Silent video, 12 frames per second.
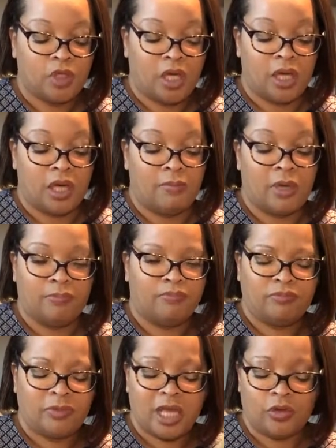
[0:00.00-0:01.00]
I'm
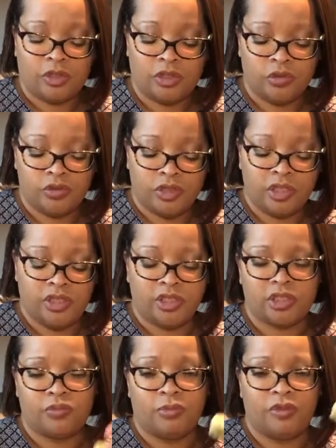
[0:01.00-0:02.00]
not going to use these.
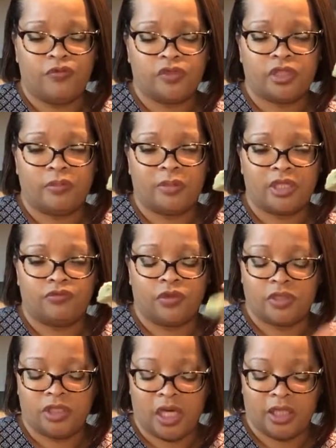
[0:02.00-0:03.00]
This would be for something that's
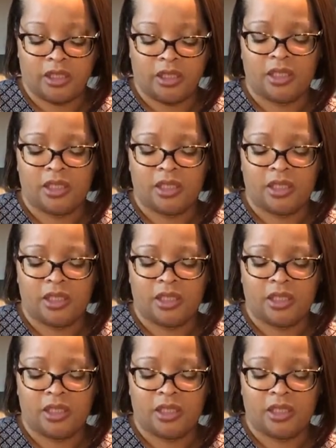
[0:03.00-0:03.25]
very tiny,